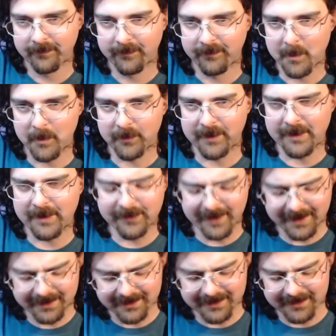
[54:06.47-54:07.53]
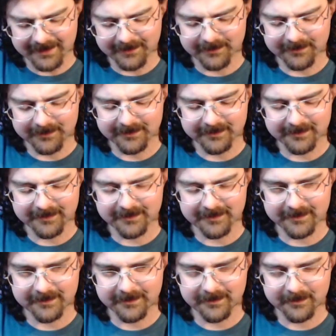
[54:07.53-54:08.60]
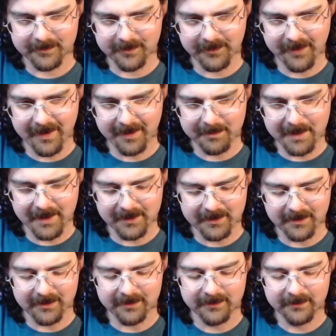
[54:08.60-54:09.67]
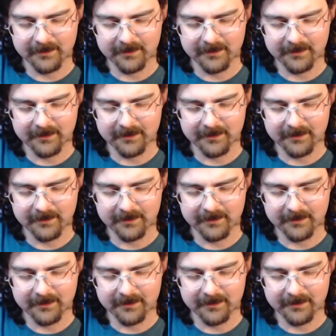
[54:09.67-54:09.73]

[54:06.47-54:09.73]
Almost sounds like what's that band called?